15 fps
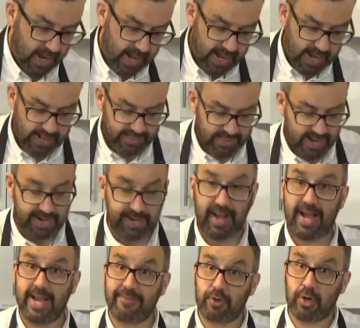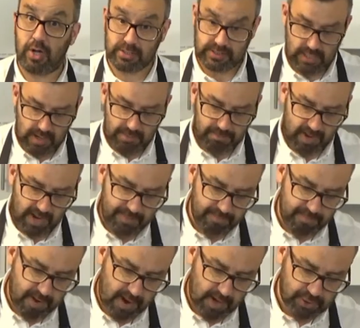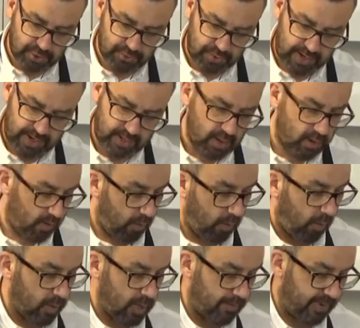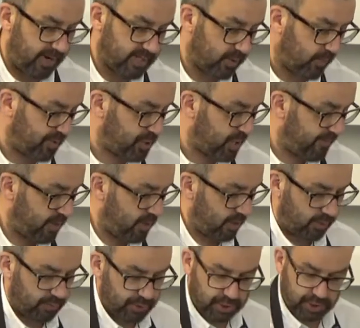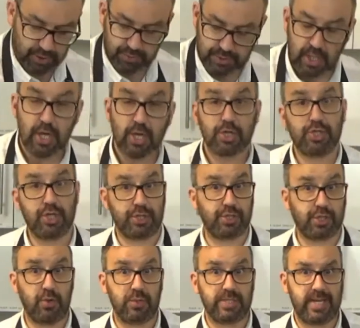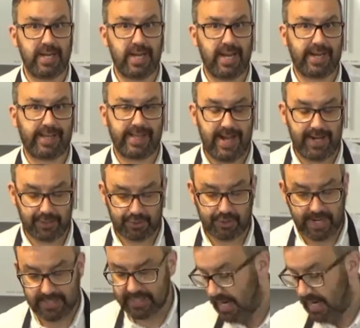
and then I've got my margarine or your butter, whichever you're going to use, just goes in like that, right?